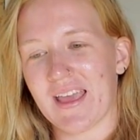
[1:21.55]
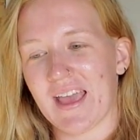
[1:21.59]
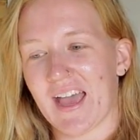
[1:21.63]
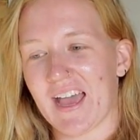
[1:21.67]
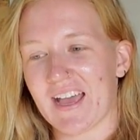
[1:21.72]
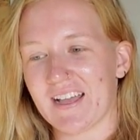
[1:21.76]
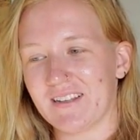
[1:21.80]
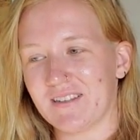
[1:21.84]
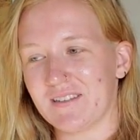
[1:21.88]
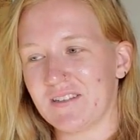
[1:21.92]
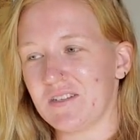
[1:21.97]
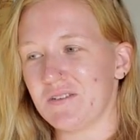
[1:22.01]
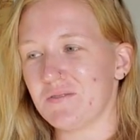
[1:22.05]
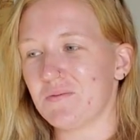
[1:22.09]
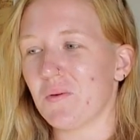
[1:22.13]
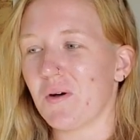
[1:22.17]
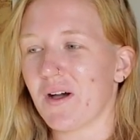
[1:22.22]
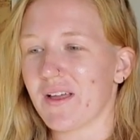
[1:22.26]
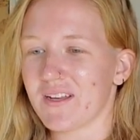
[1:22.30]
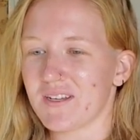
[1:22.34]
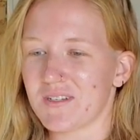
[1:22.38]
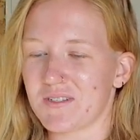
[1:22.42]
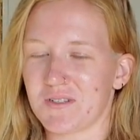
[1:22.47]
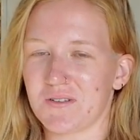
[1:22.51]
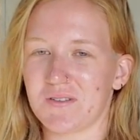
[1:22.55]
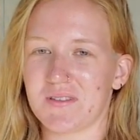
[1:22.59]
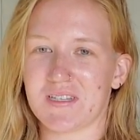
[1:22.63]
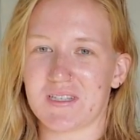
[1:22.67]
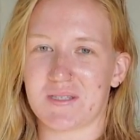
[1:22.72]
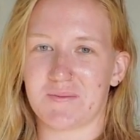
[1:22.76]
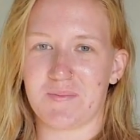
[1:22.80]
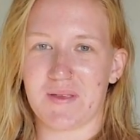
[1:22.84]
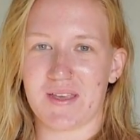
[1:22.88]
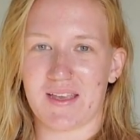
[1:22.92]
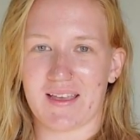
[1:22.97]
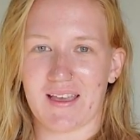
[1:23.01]
and you want to do
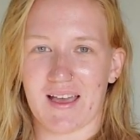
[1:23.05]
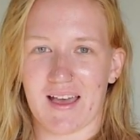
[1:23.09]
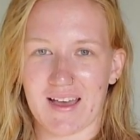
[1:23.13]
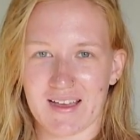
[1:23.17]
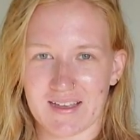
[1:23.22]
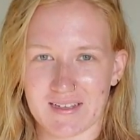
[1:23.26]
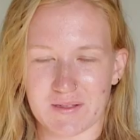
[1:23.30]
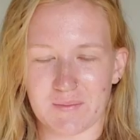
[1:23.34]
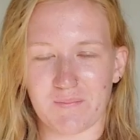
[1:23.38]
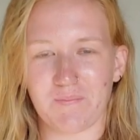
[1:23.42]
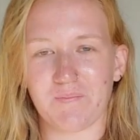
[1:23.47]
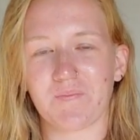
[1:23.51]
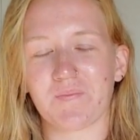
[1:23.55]
this because